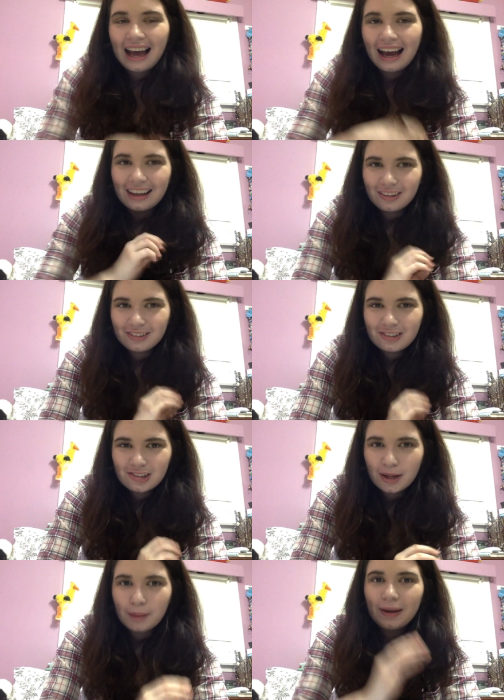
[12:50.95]
I used to
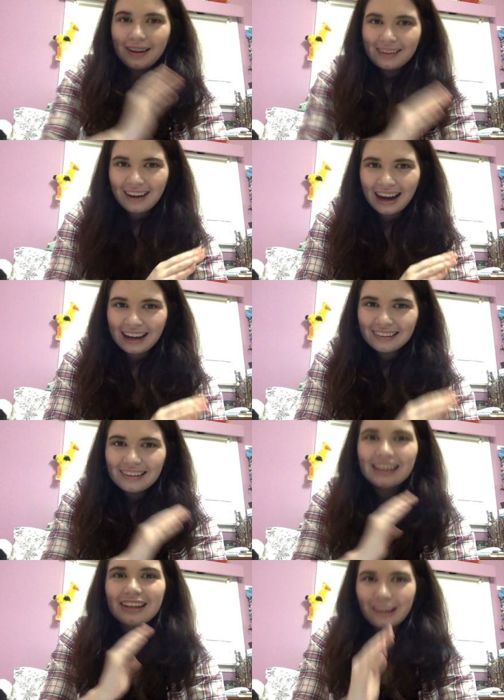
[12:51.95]
ship Kyle
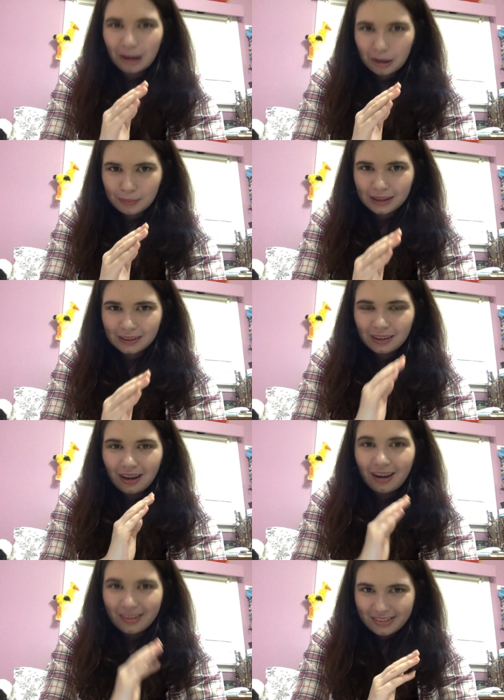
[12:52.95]
and Cartman
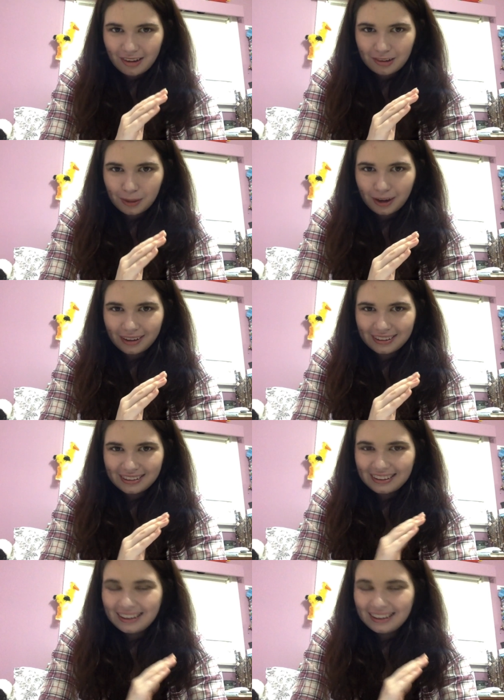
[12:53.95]
on South Park.